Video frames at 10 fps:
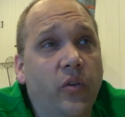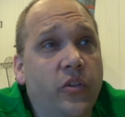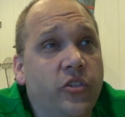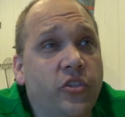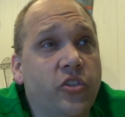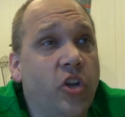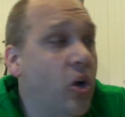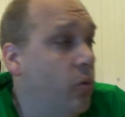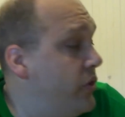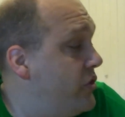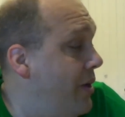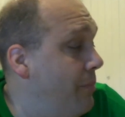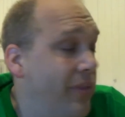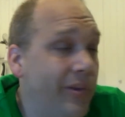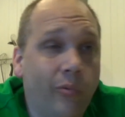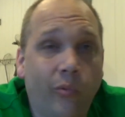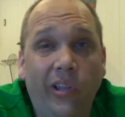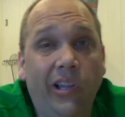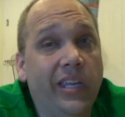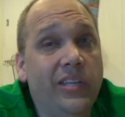Start with something
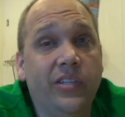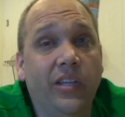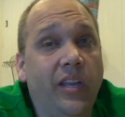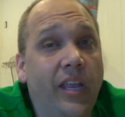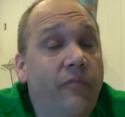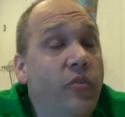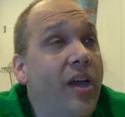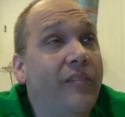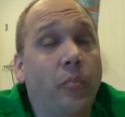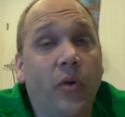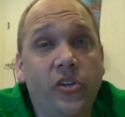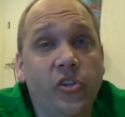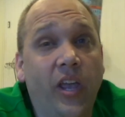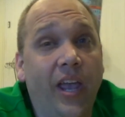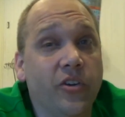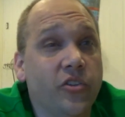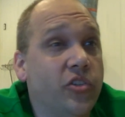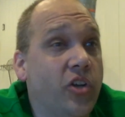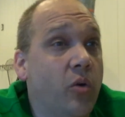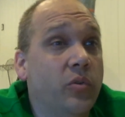real easy. If you have a pressure canner,
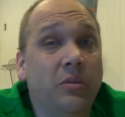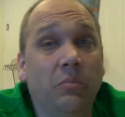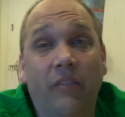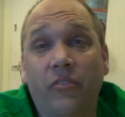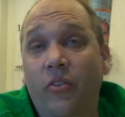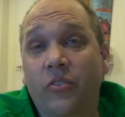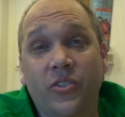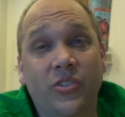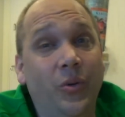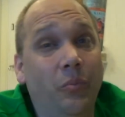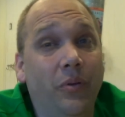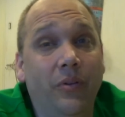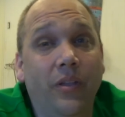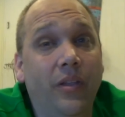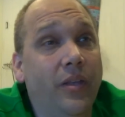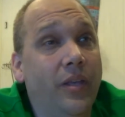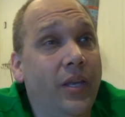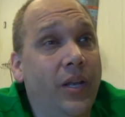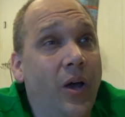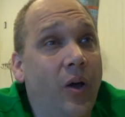start with some leftover soup.
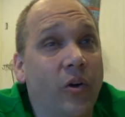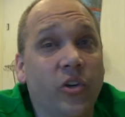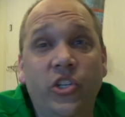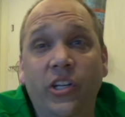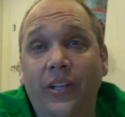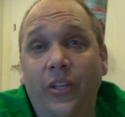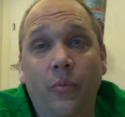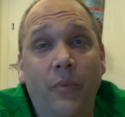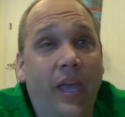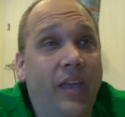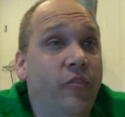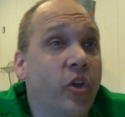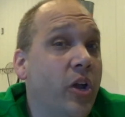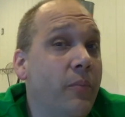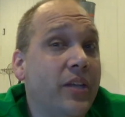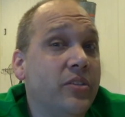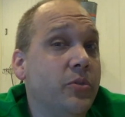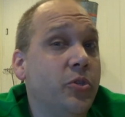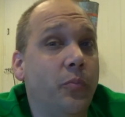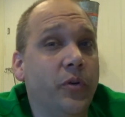Or chili you make. If you're going to make some
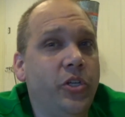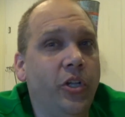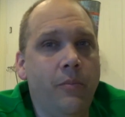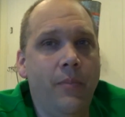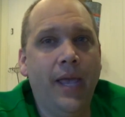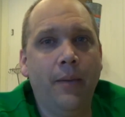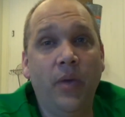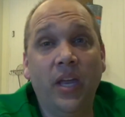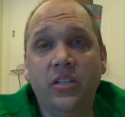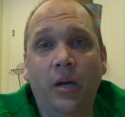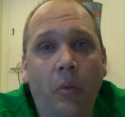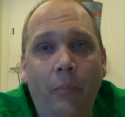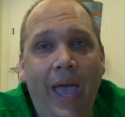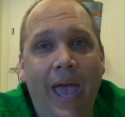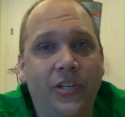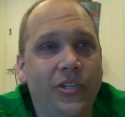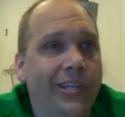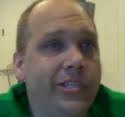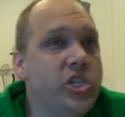soup or chili, make a big double batch. It's